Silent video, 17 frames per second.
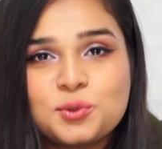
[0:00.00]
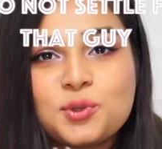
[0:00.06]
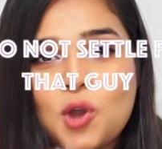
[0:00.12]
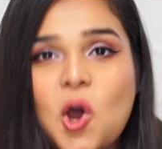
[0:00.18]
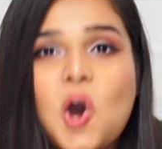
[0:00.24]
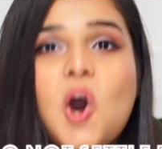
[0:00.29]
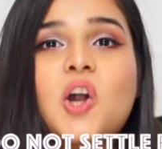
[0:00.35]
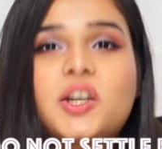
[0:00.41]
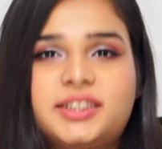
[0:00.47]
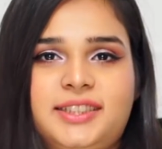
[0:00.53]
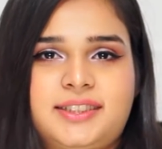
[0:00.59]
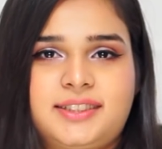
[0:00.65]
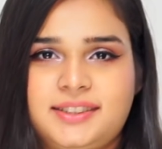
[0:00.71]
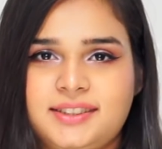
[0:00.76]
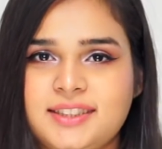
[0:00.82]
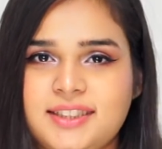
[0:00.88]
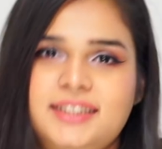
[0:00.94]
not
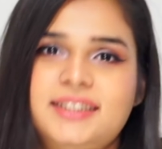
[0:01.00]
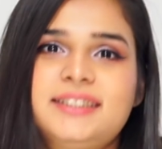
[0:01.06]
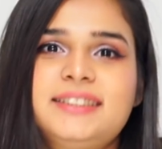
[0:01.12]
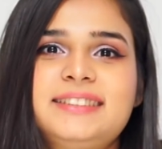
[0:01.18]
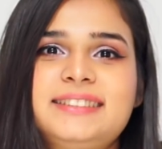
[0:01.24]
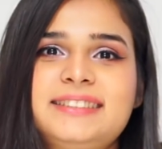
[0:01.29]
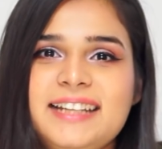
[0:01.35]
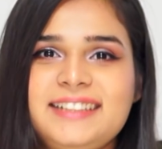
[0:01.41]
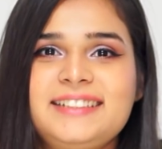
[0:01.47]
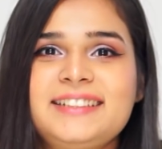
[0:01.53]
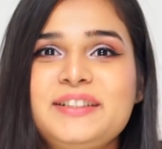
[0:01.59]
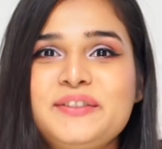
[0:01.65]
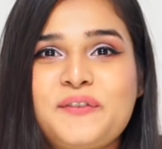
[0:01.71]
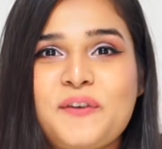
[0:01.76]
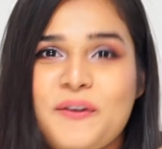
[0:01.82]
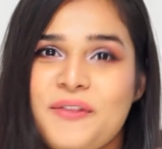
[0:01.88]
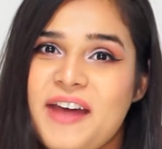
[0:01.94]
settle
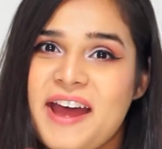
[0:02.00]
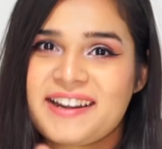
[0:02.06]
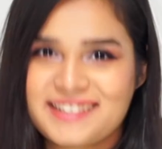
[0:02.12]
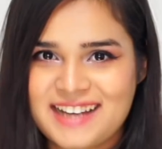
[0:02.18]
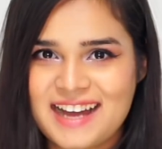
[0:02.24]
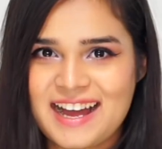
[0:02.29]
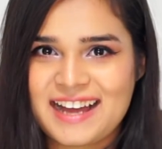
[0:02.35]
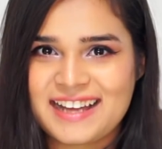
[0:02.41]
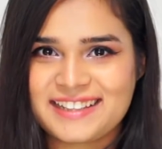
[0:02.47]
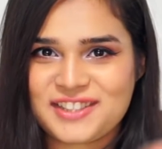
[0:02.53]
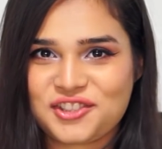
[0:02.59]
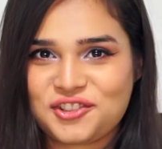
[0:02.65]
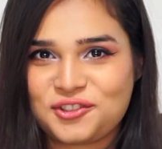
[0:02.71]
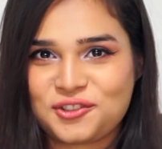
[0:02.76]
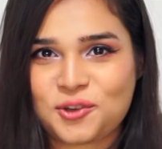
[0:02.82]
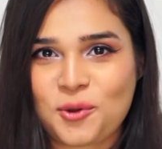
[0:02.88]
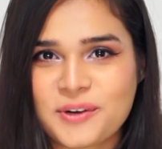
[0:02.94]
for that guy.
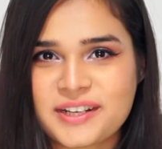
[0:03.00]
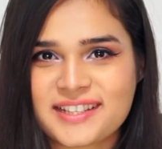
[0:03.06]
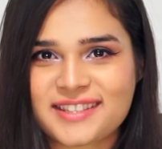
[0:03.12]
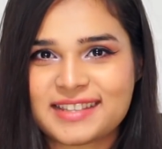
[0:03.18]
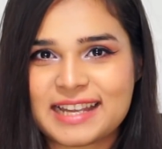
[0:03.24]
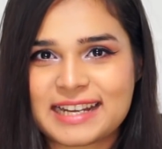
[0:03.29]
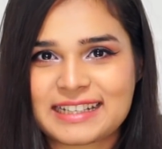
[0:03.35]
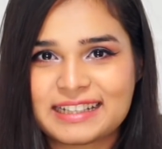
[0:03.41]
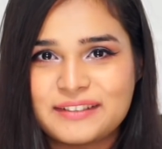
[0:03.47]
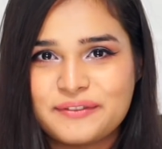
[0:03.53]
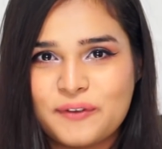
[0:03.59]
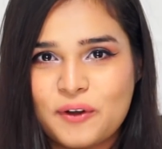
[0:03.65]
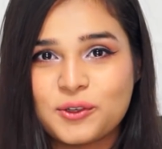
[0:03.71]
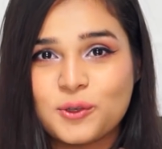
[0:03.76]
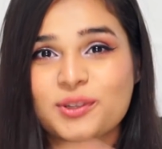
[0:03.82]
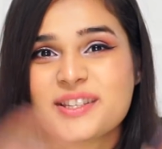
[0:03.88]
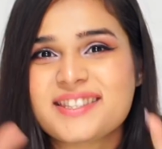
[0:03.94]
Just don't settle.
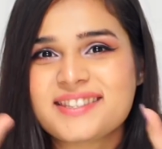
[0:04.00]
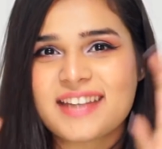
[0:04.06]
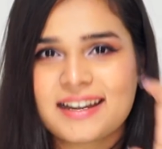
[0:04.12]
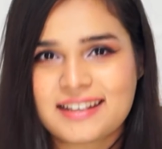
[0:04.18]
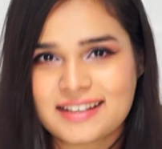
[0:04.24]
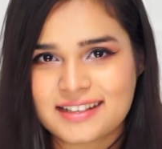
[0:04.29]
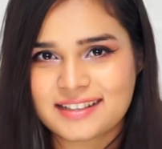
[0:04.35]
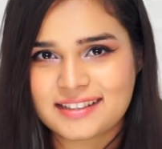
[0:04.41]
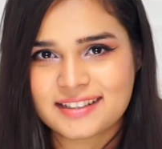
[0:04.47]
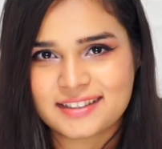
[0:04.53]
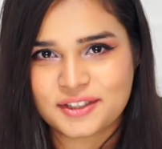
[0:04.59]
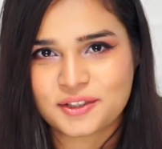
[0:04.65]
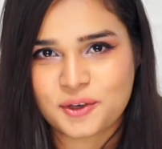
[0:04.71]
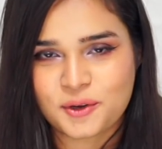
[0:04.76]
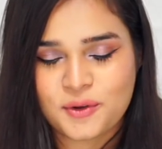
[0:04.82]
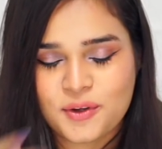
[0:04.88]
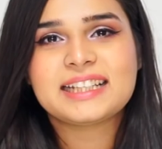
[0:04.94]

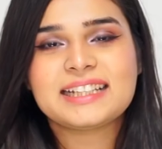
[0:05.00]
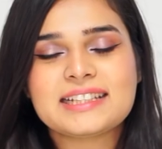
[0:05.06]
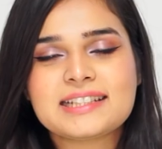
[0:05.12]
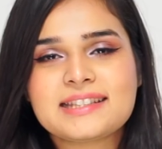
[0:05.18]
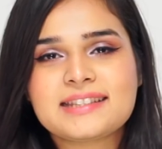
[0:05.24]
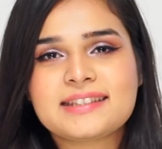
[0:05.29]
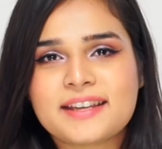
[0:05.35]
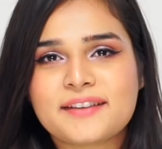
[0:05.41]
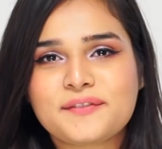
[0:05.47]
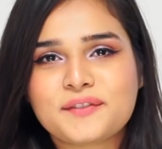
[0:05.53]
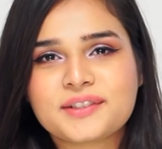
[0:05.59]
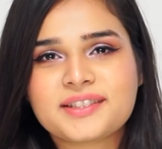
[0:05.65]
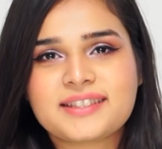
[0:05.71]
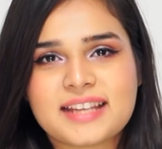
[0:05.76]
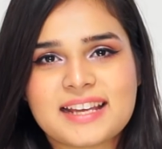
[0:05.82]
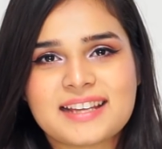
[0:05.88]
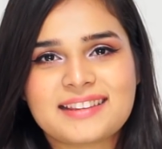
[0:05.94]
It is safe to
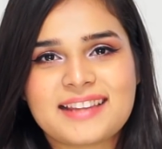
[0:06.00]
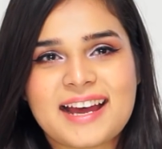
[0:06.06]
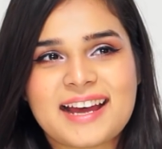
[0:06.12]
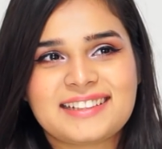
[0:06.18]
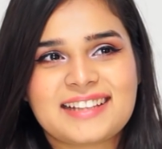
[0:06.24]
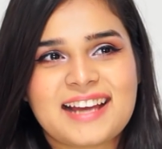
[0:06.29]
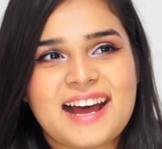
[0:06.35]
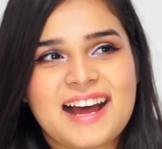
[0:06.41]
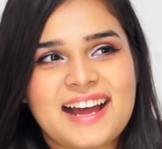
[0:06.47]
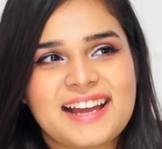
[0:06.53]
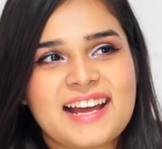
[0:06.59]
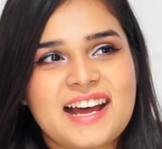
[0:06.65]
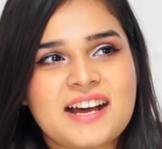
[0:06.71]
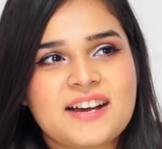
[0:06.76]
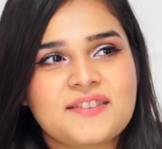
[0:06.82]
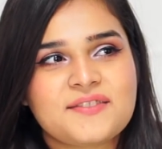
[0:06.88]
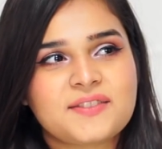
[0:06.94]
say that I
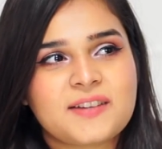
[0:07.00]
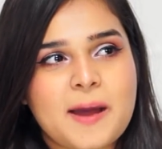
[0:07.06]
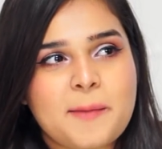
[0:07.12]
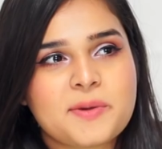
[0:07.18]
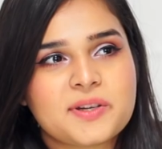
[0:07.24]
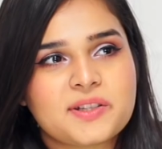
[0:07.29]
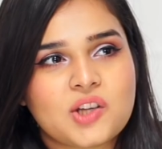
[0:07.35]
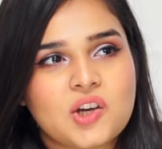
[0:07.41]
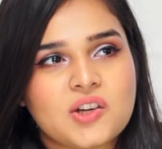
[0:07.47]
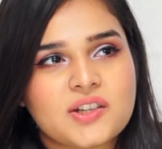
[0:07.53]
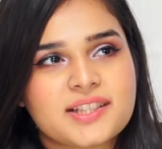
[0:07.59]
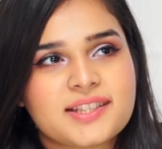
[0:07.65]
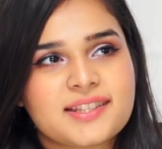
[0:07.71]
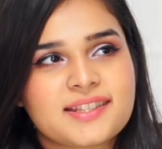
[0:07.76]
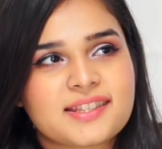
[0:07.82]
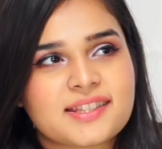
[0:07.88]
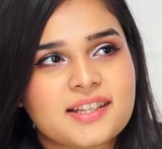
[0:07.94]
have come across
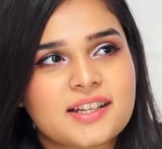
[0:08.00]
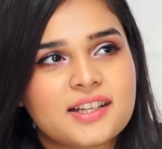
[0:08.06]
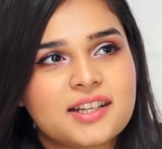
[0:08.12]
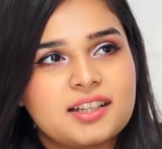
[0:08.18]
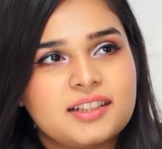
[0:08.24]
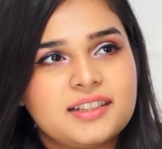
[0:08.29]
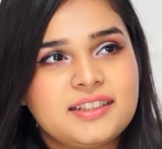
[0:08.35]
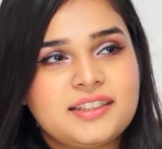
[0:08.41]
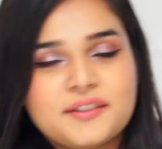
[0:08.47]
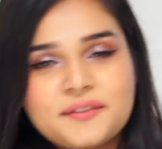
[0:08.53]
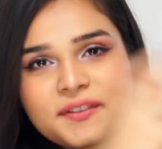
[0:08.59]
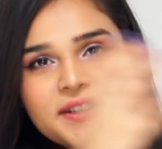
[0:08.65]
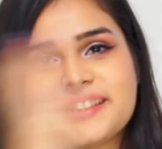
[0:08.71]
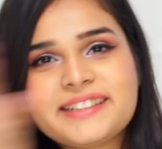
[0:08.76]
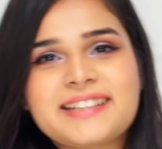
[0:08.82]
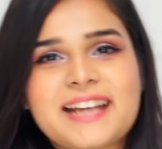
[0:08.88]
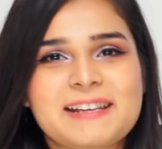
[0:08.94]

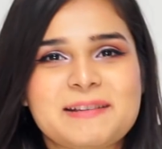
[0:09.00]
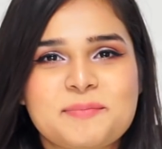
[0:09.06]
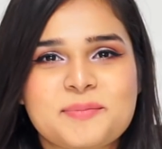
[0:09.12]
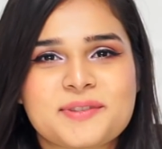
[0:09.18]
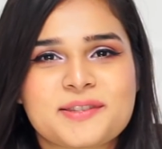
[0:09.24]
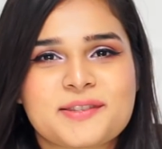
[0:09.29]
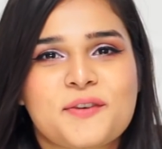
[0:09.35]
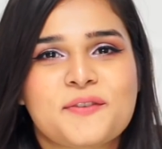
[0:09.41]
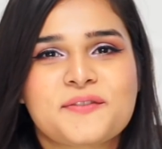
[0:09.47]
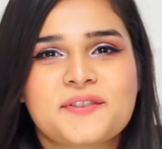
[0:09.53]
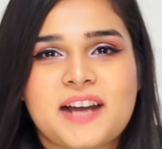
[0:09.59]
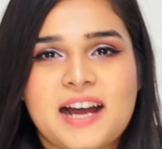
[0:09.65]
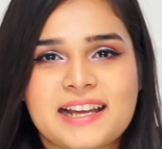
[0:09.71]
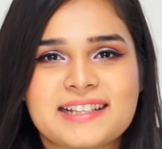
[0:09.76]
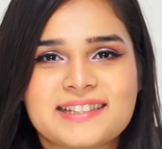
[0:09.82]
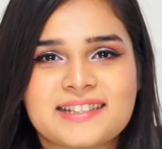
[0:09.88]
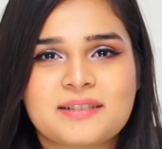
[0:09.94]
different types of
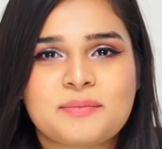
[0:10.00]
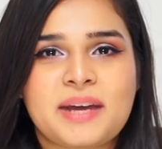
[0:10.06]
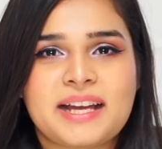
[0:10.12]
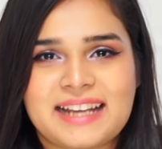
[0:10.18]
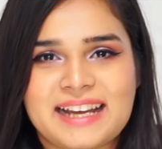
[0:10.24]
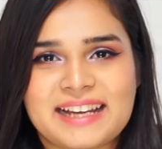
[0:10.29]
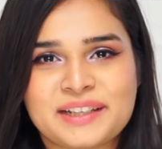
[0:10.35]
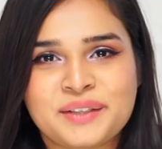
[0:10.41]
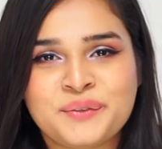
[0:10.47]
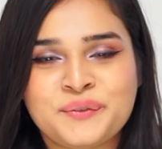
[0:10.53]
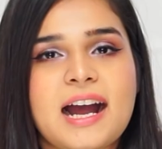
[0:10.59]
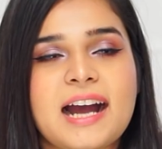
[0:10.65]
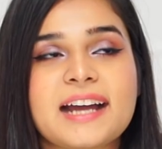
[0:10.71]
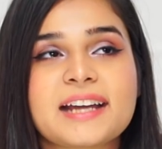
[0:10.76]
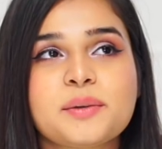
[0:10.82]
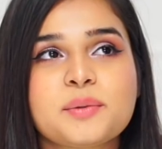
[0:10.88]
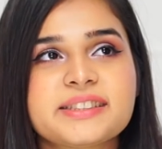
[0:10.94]
guys in my life.
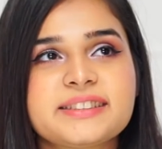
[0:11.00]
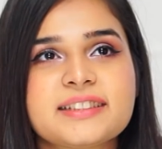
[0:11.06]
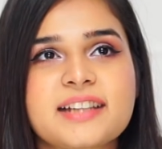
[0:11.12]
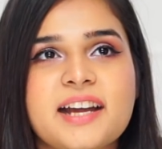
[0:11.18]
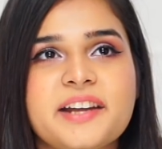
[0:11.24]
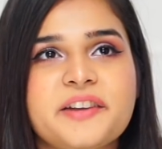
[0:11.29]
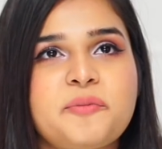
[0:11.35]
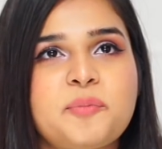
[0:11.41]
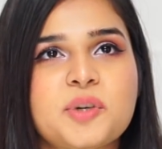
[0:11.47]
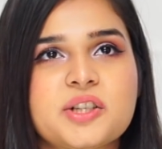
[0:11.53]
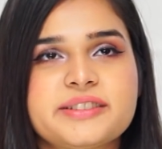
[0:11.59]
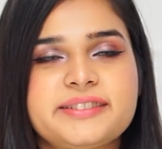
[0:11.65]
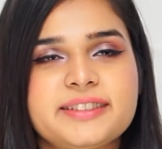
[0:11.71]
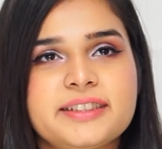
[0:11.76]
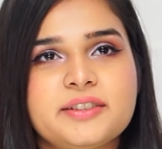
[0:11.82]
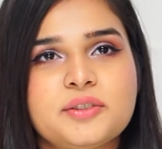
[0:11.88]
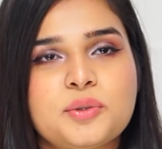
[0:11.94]
I was the kind of
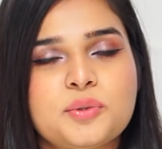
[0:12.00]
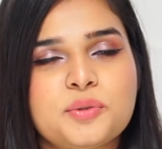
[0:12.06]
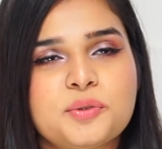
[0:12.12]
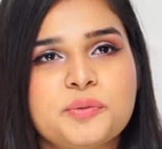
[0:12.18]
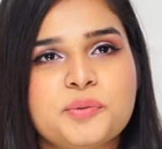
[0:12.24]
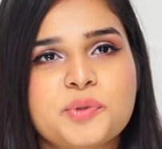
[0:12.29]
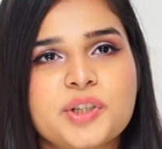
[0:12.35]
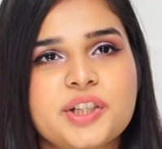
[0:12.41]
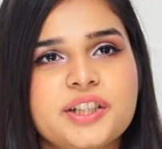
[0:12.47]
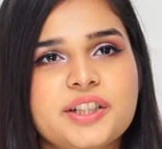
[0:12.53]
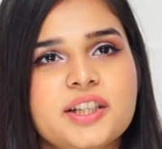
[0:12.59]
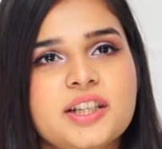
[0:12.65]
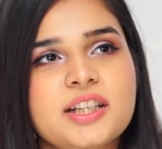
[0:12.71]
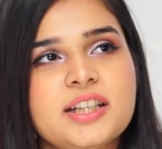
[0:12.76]
person who would